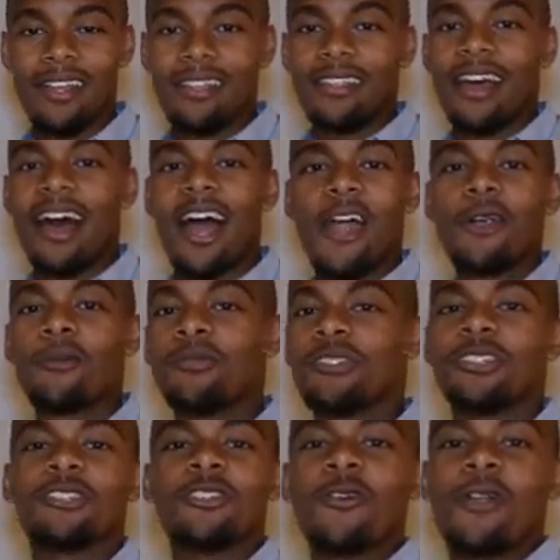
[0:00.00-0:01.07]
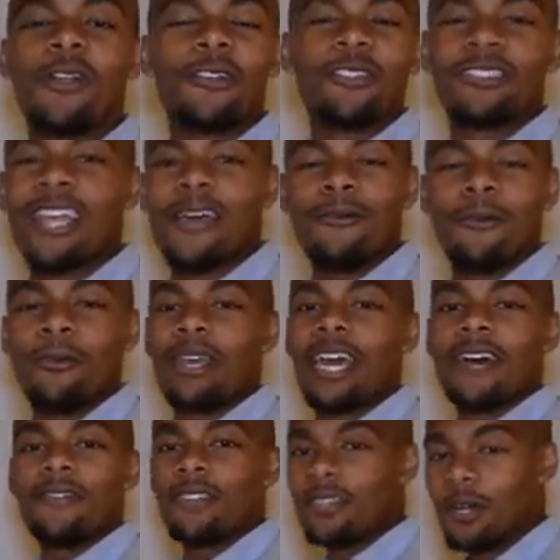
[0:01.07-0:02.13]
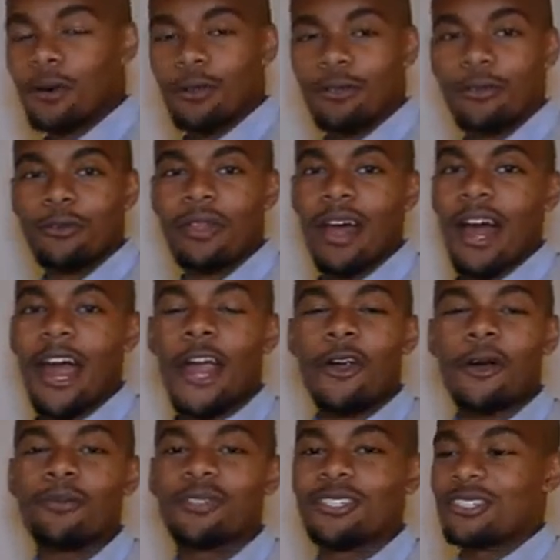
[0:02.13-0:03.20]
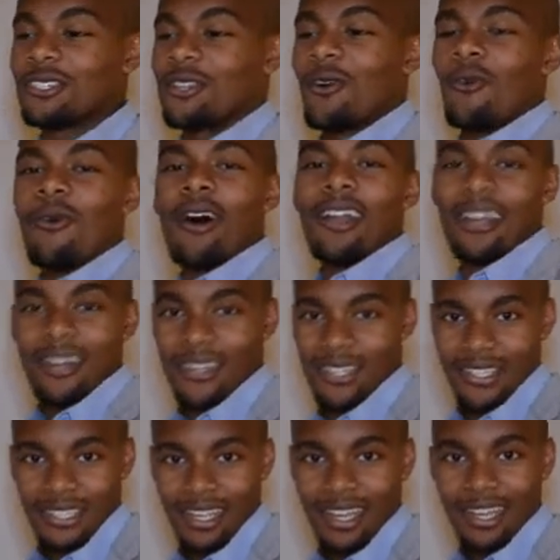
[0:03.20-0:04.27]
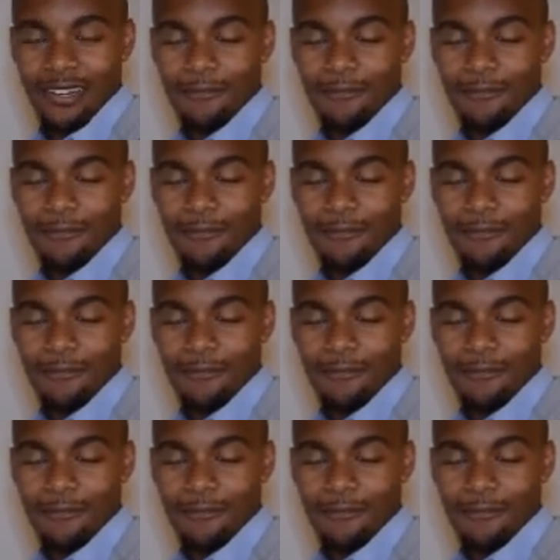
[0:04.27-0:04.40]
The higher-ups just don't understand what we have to go through. The higher-ups just don't want to understand.